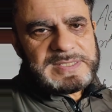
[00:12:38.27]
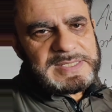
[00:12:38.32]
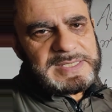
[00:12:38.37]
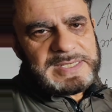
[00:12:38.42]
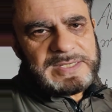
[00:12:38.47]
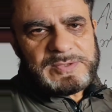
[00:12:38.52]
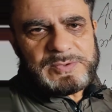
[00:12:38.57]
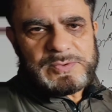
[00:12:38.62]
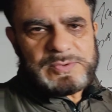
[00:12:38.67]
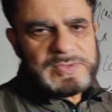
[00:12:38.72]

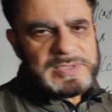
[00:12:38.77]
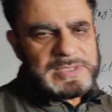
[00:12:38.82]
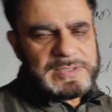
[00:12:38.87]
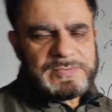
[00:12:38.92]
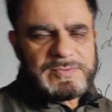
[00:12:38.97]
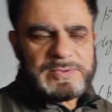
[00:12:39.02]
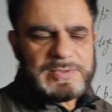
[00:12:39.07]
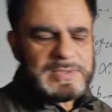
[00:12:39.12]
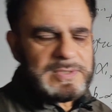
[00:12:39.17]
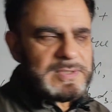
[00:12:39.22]
There you
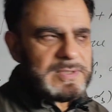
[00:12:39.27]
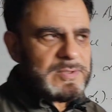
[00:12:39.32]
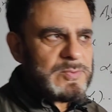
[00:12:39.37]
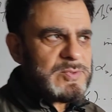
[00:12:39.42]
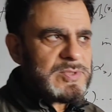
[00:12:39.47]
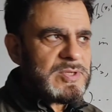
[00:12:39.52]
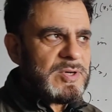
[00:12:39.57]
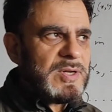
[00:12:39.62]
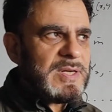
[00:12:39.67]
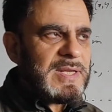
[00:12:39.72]

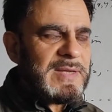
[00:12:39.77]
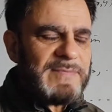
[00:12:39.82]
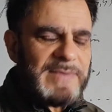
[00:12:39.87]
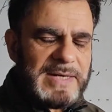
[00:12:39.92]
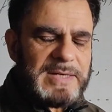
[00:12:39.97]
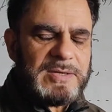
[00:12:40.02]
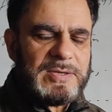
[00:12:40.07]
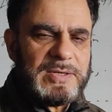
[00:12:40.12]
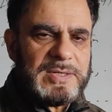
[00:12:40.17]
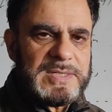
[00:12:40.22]
use only
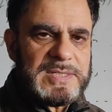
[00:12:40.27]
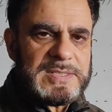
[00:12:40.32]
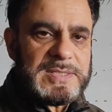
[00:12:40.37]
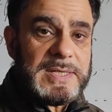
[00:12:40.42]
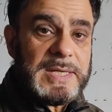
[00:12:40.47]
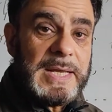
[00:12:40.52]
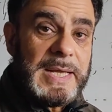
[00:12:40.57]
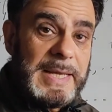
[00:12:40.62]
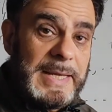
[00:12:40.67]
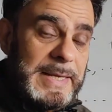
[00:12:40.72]
one
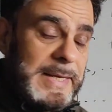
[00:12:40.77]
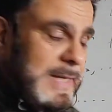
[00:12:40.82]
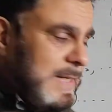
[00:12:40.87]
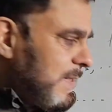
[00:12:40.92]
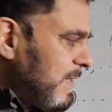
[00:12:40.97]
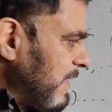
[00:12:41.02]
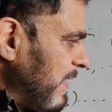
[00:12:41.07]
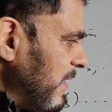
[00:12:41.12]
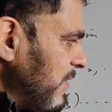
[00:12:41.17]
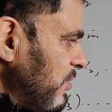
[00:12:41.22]
constant.
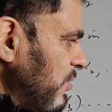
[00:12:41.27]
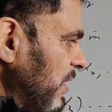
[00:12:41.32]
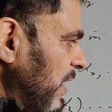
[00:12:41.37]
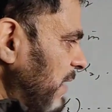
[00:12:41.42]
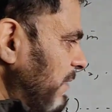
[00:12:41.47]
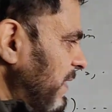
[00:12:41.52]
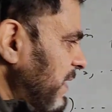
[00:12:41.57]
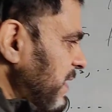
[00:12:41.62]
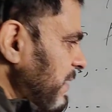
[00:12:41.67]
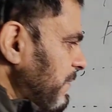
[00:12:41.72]
In case you
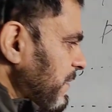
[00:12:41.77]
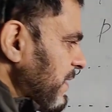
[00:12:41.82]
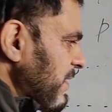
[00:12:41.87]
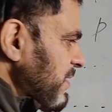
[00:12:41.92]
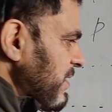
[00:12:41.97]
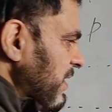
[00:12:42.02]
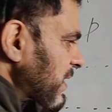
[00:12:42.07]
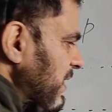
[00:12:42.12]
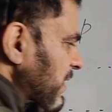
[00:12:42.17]
have a differential